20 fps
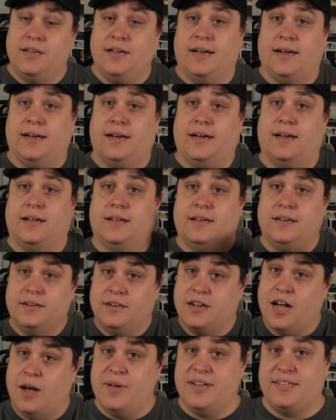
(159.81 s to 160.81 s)
uh,
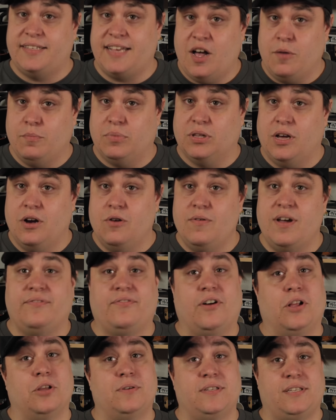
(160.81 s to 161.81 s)
comment down below, and
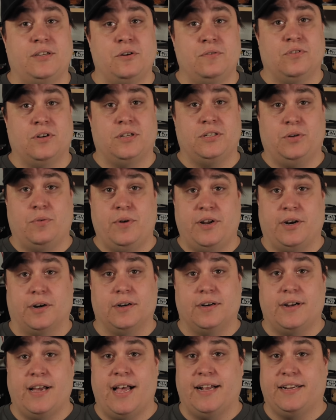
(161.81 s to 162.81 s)
follow us over on
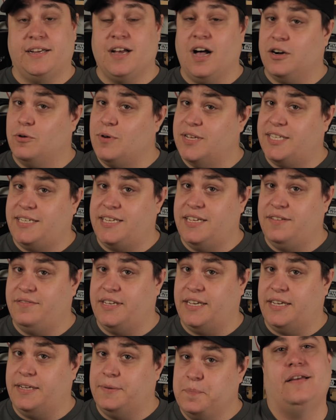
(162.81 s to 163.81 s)
Twitter at Conquest
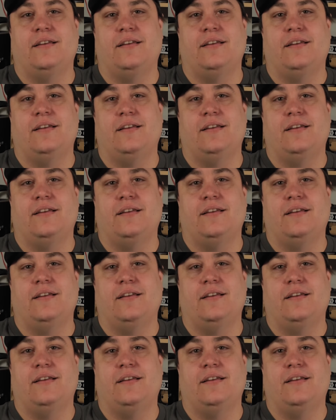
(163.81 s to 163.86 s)
TV.